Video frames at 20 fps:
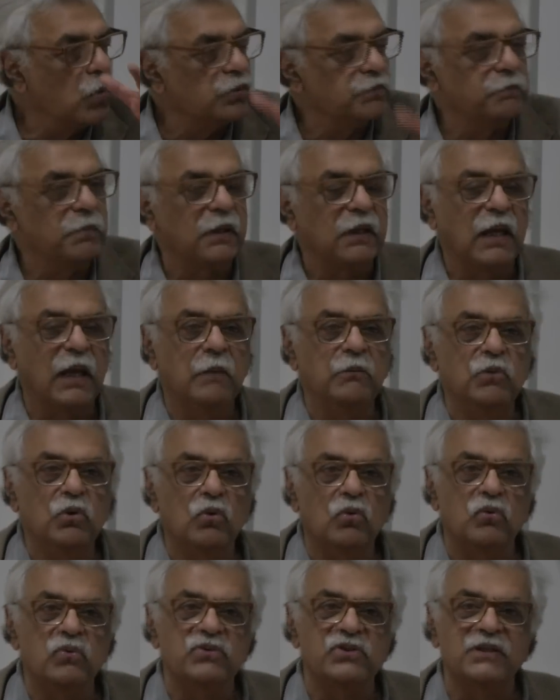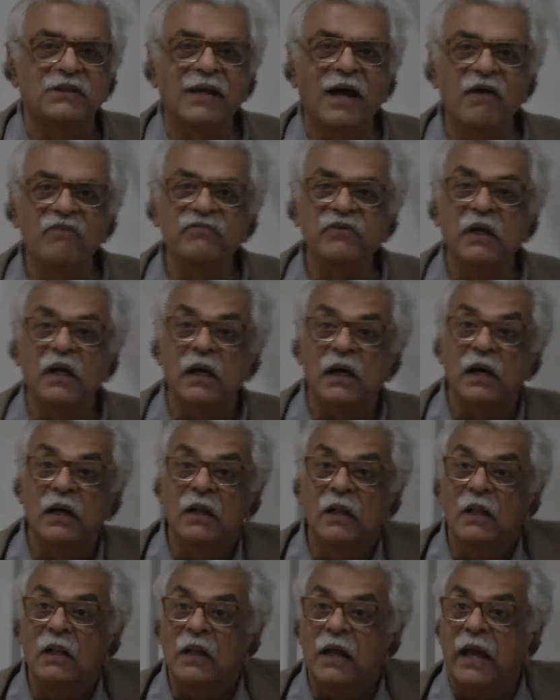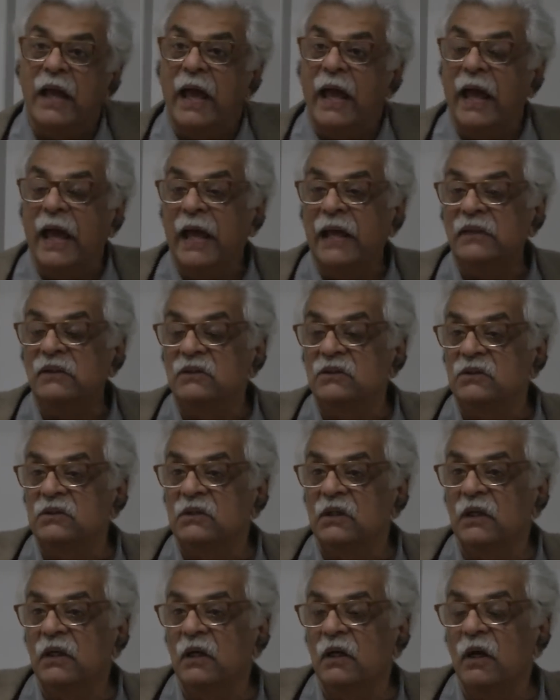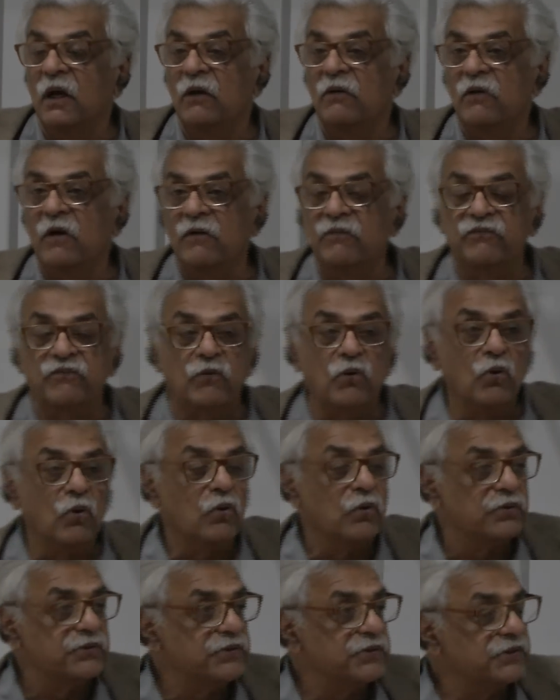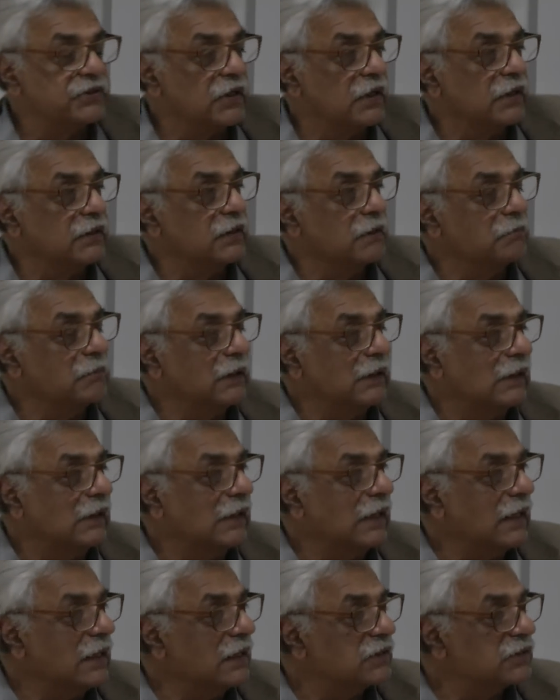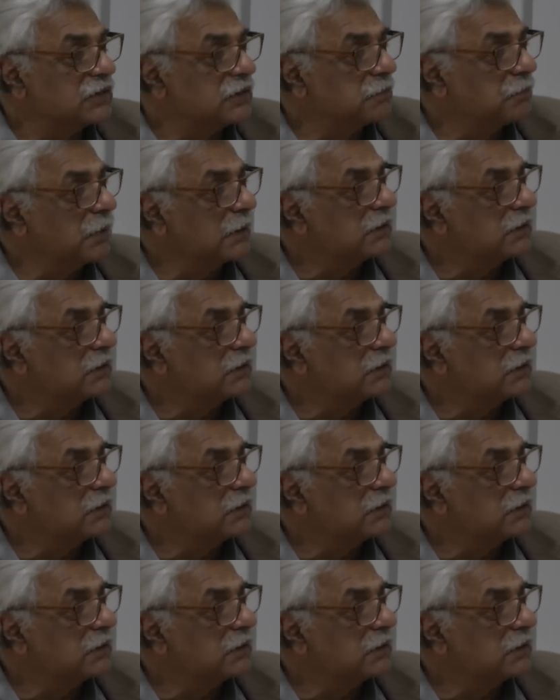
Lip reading: what became Yugoslavia and, of course, the Middle East.